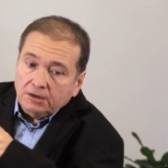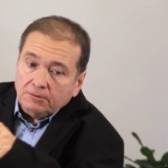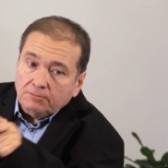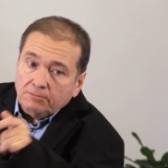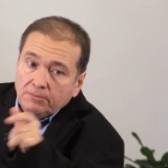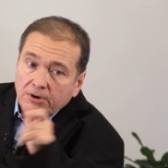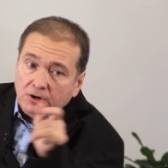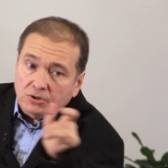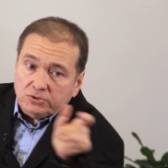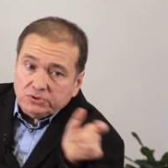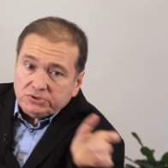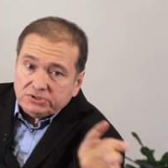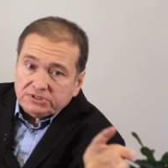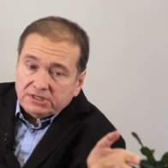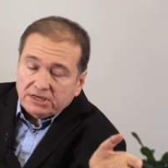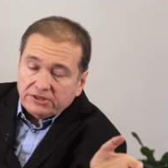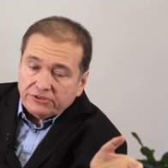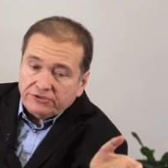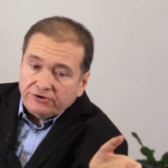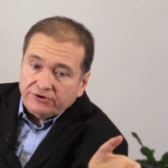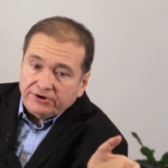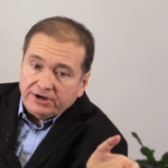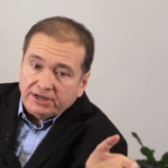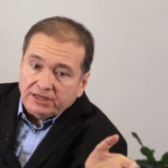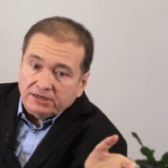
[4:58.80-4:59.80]
Most
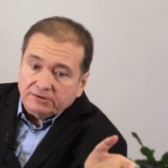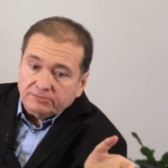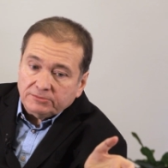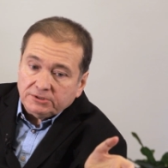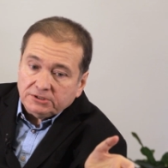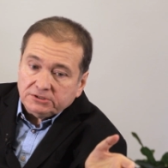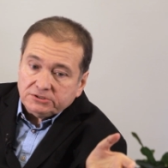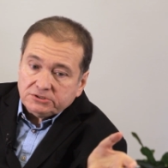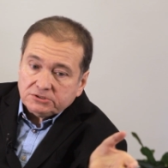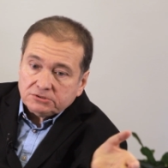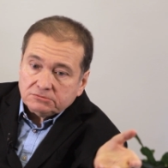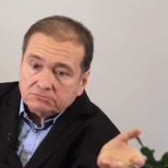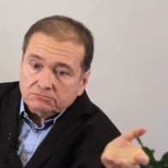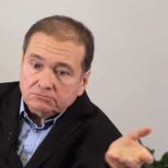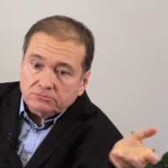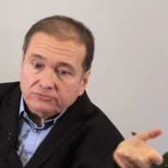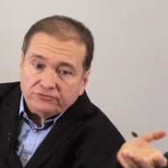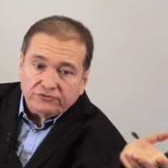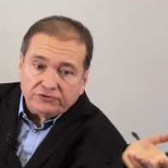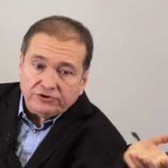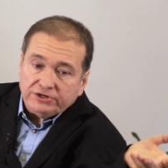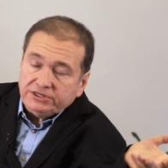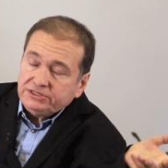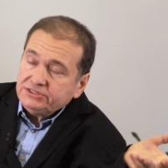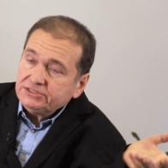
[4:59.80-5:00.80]
other animals,
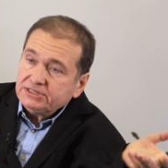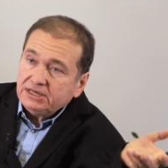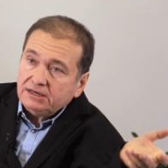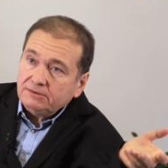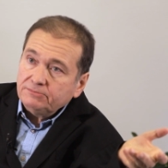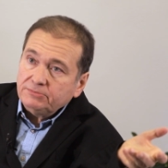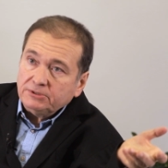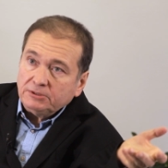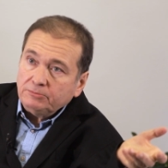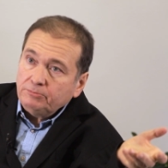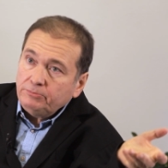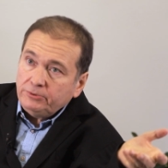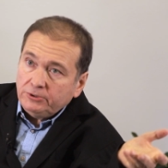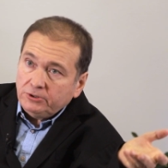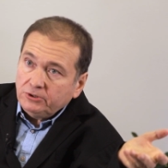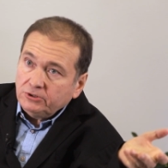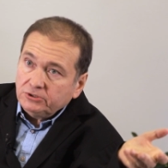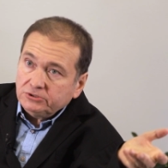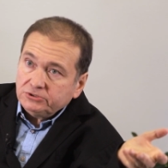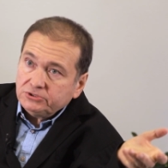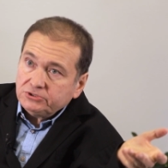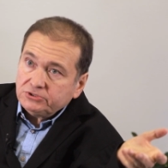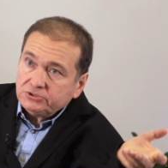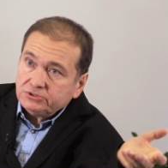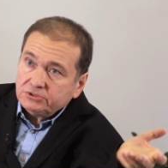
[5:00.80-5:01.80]
for example
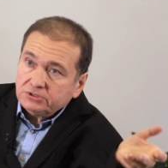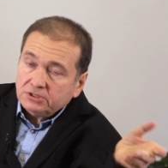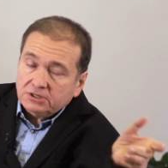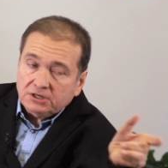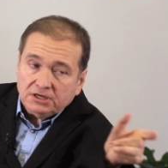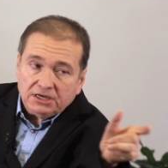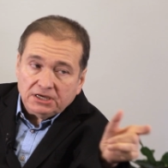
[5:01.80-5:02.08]
birds,